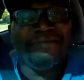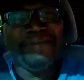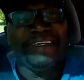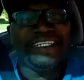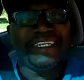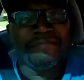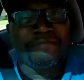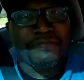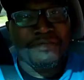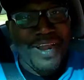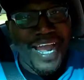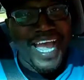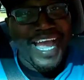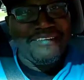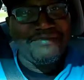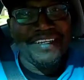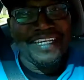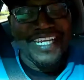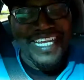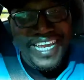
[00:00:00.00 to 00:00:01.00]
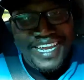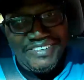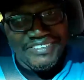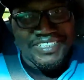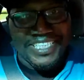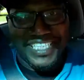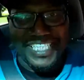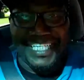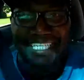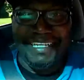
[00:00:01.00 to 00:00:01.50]
deprived of
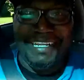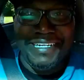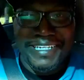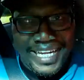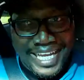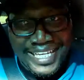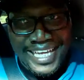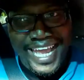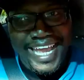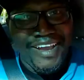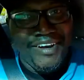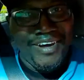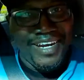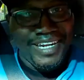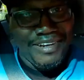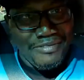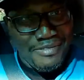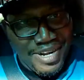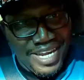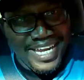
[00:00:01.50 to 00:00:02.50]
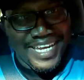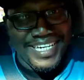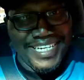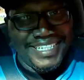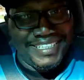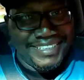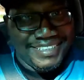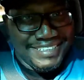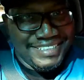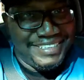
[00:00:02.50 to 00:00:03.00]
energy. They can't hardly
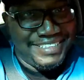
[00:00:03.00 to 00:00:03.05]
run.